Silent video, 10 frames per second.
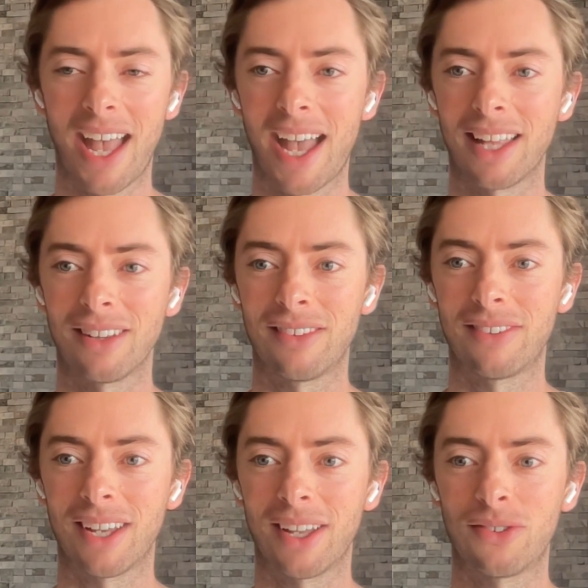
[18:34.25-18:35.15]
And
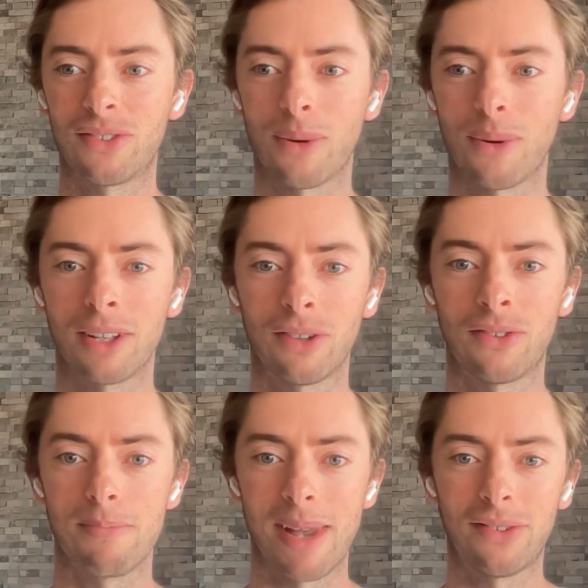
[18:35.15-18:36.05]
uh, so I
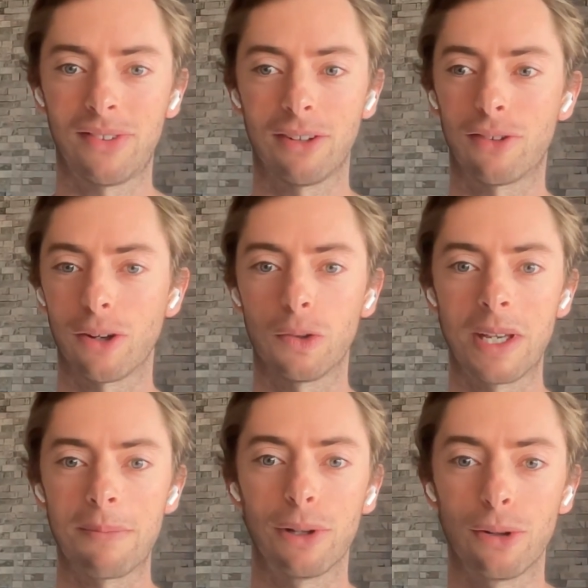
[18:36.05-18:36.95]
just messaged those
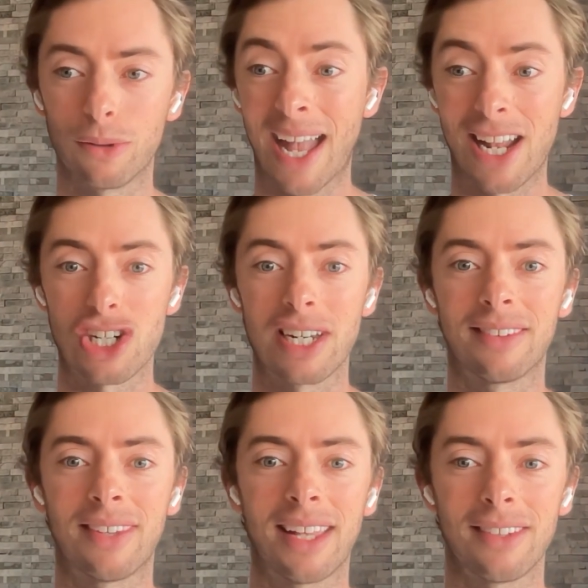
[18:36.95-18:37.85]
people who'd actually
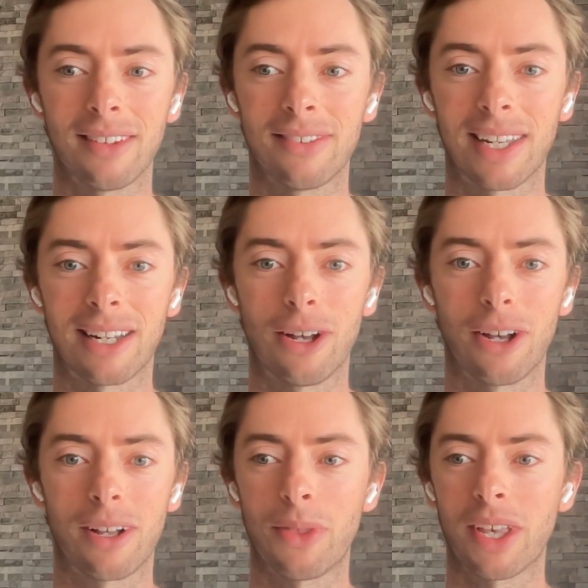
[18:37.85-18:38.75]
attended and said,
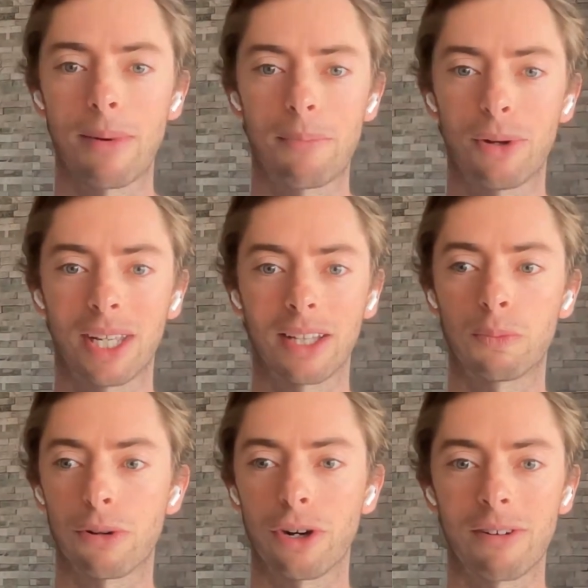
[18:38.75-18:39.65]
look, I'm thinking about putting this
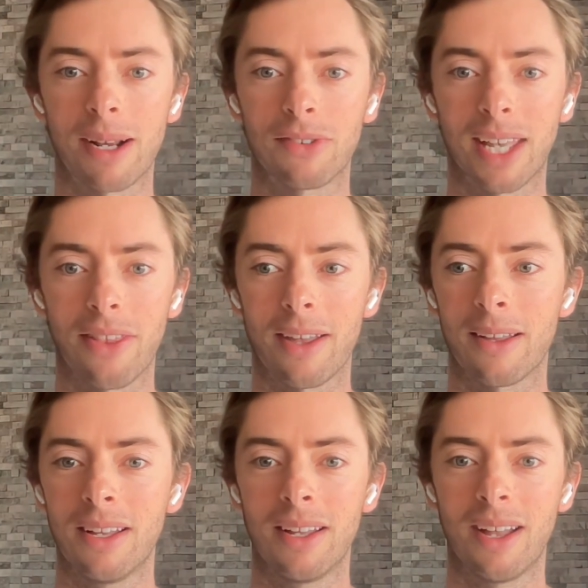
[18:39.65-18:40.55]
program together.
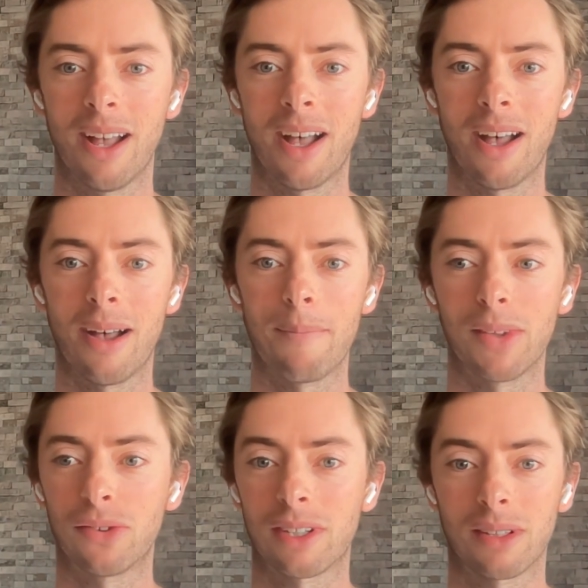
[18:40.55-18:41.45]
Um,
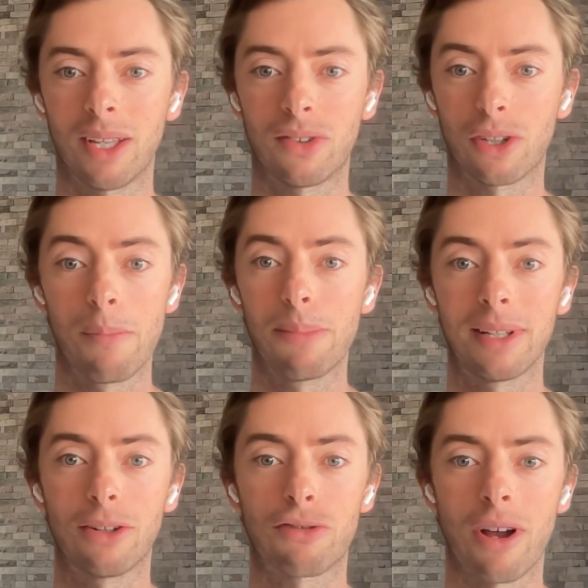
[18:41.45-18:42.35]
it's, it's a
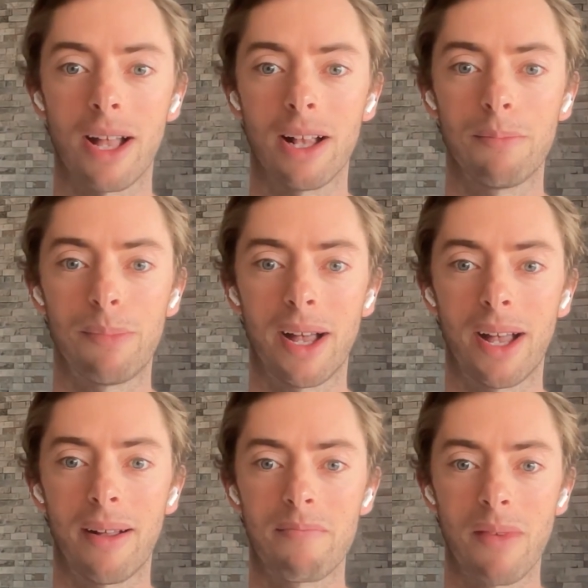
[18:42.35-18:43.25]
complete trial,
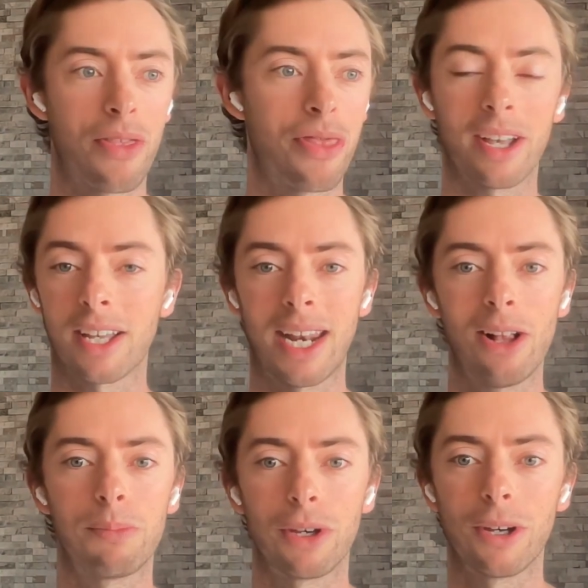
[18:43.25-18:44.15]
but I think I can
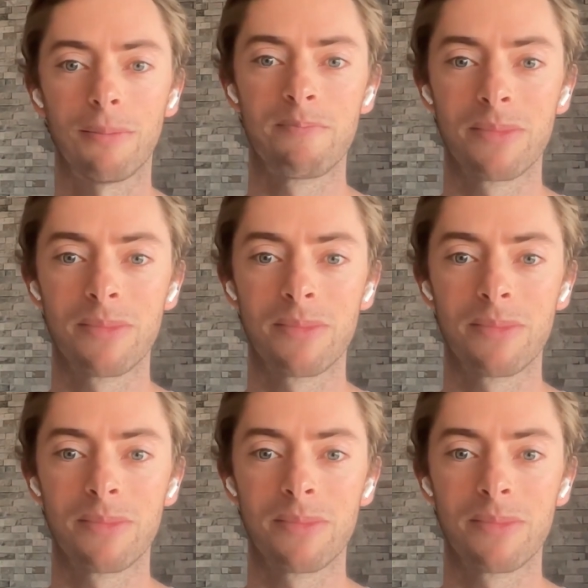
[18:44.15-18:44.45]
help you.